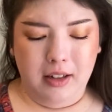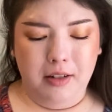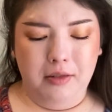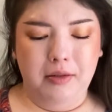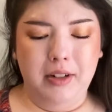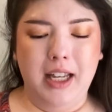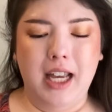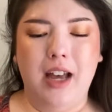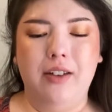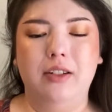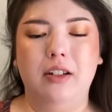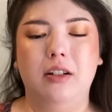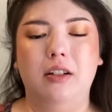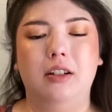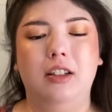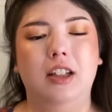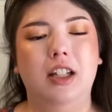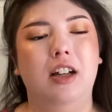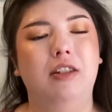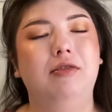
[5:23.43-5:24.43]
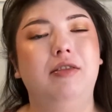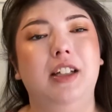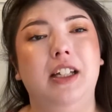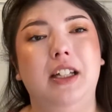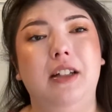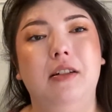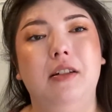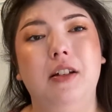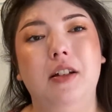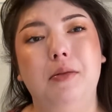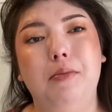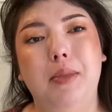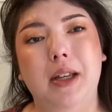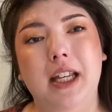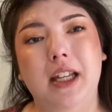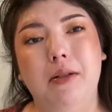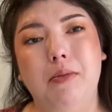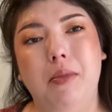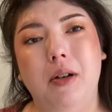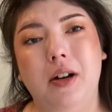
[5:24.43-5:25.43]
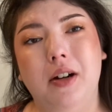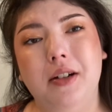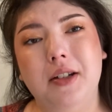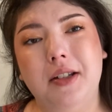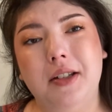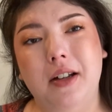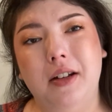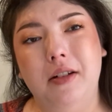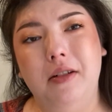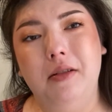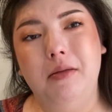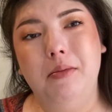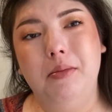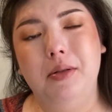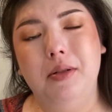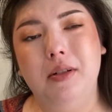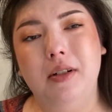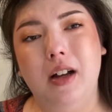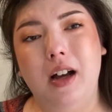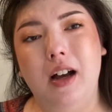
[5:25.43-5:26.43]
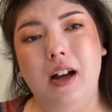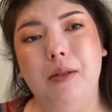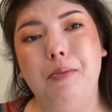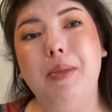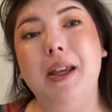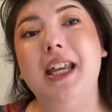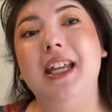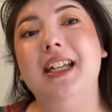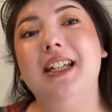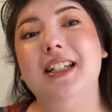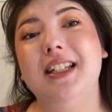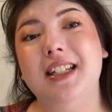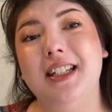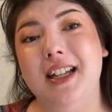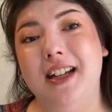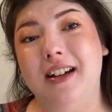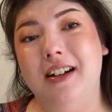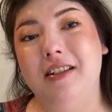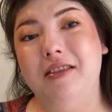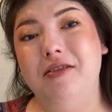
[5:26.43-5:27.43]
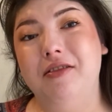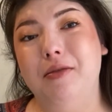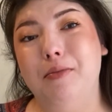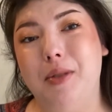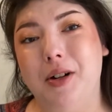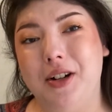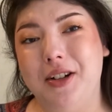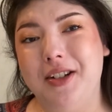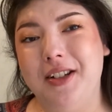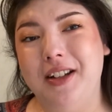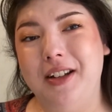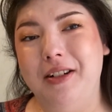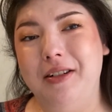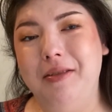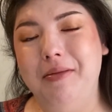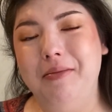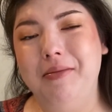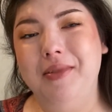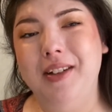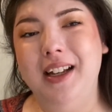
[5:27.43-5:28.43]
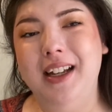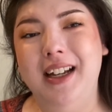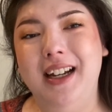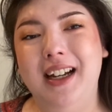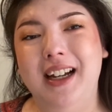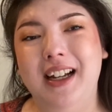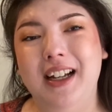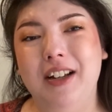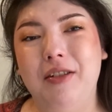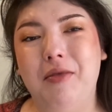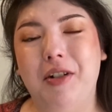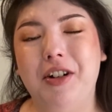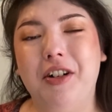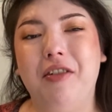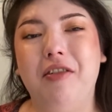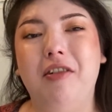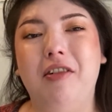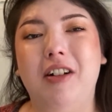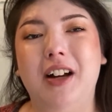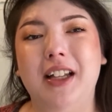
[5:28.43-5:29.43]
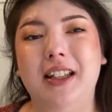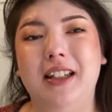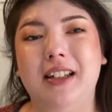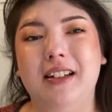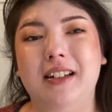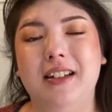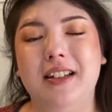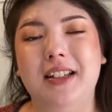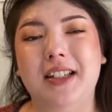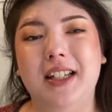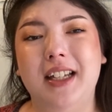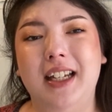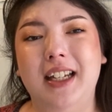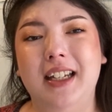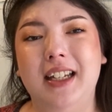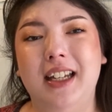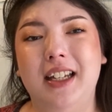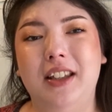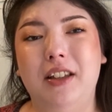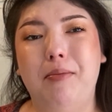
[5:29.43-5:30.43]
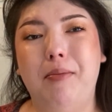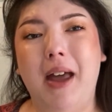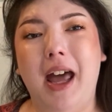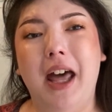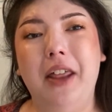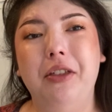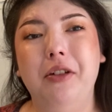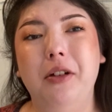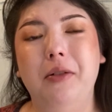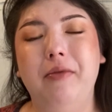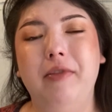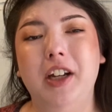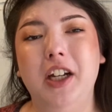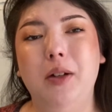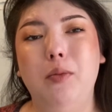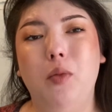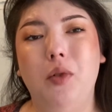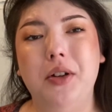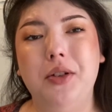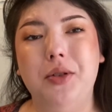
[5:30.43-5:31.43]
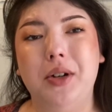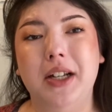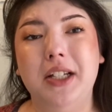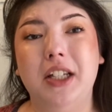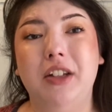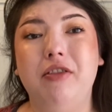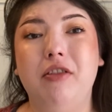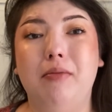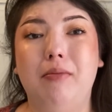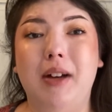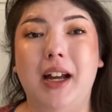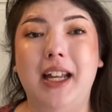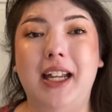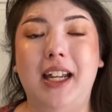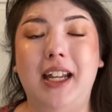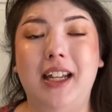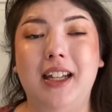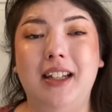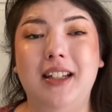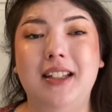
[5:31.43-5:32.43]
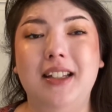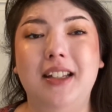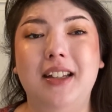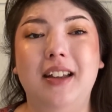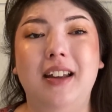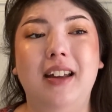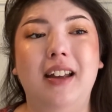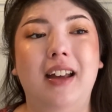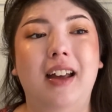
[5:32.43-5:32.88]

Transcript: We have a lovely pink bar soap, Pink Dove bar soap. Wonderful at the sink and the bathroom, very moisturizing for my hands.